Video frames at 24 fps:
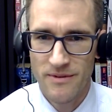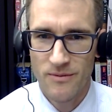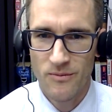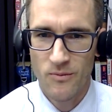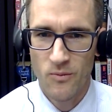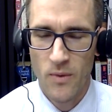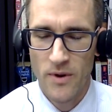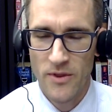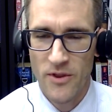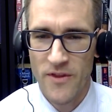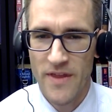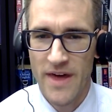
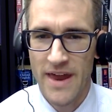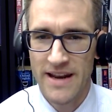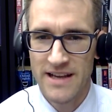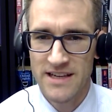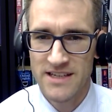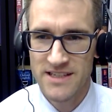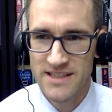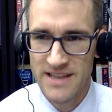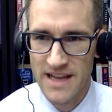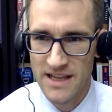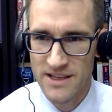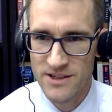whether that
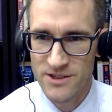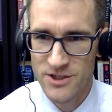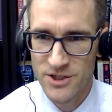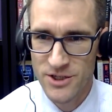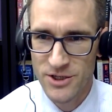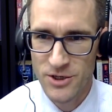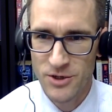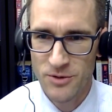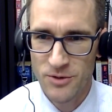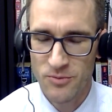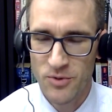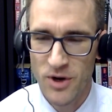extends
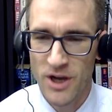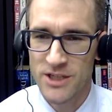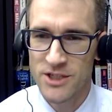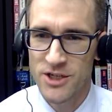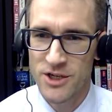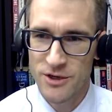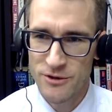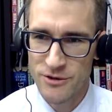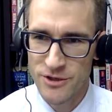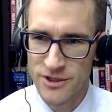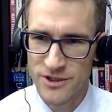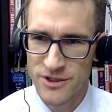to
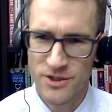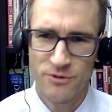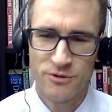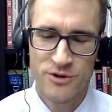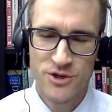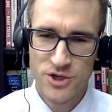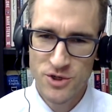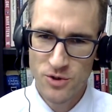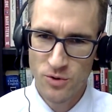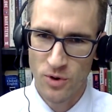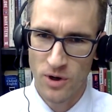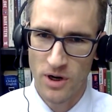prostitution. So
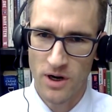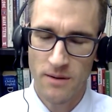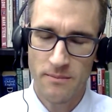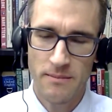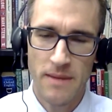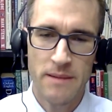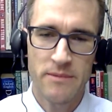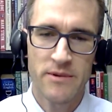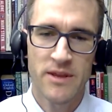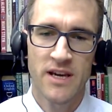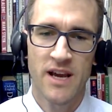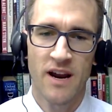sure,
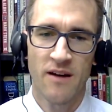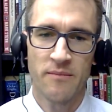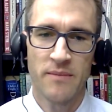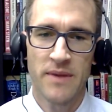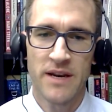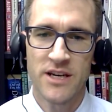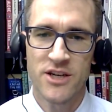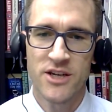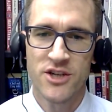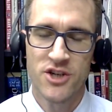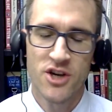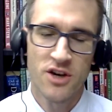maybe the
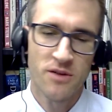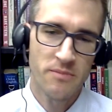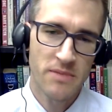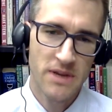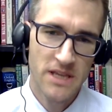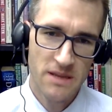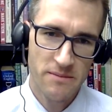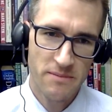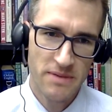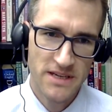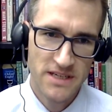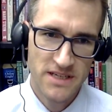government shouldn't be in
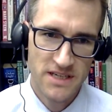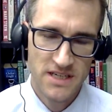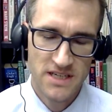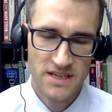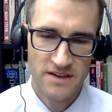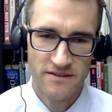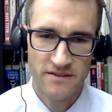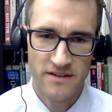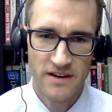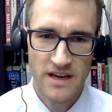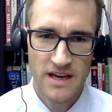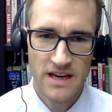the business
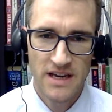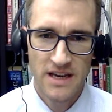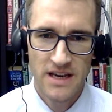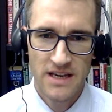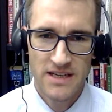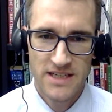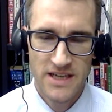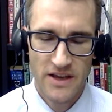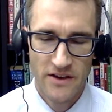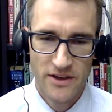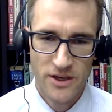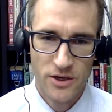of
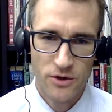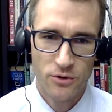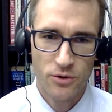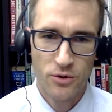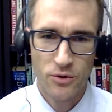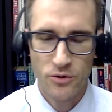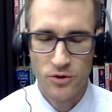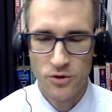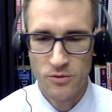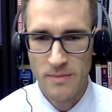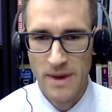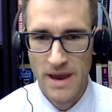telling you who
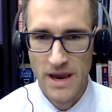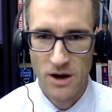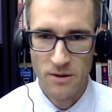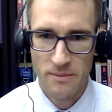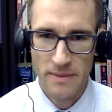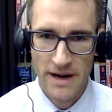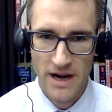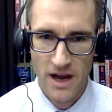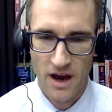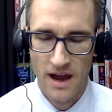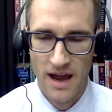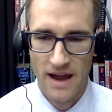you may or
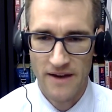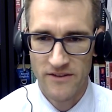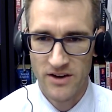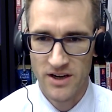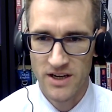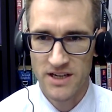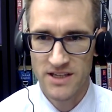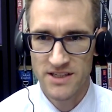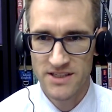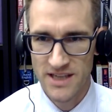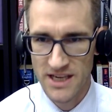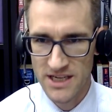may not have a
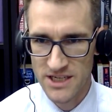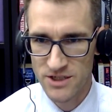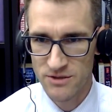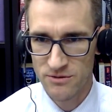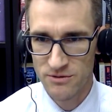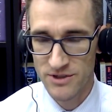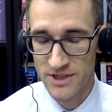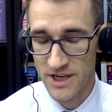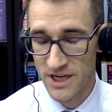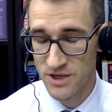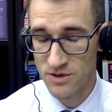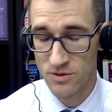consensual
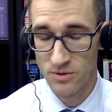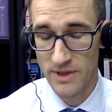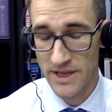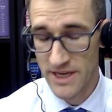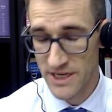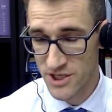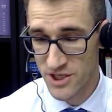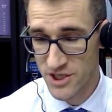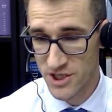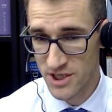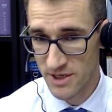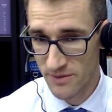sexual
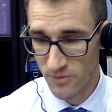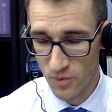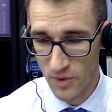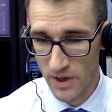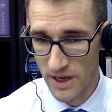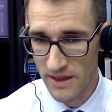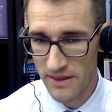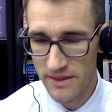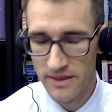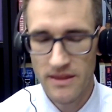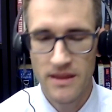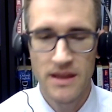relationship
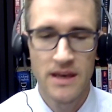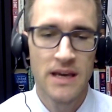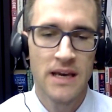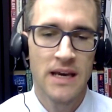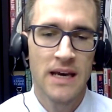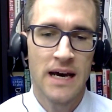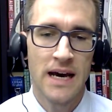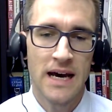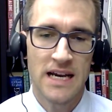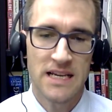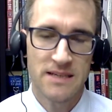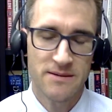with,
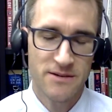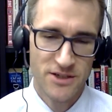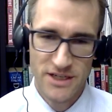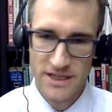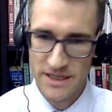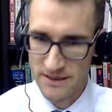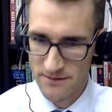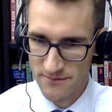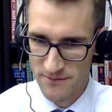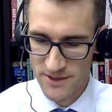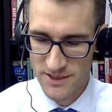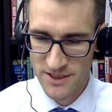especially
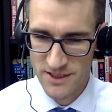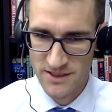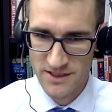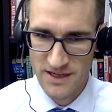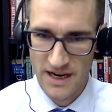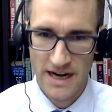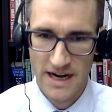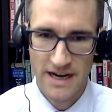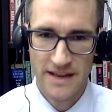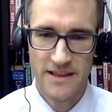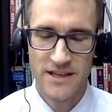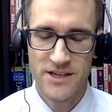in a
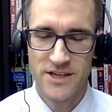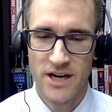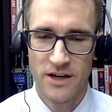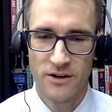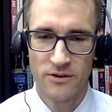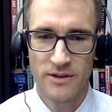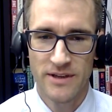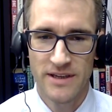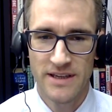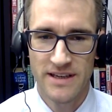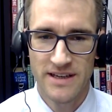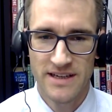society that
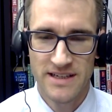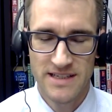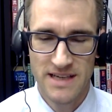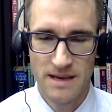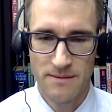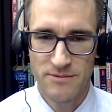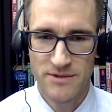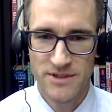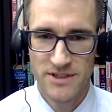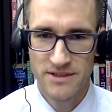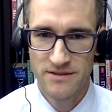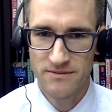generally
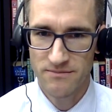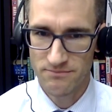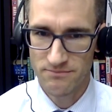accepts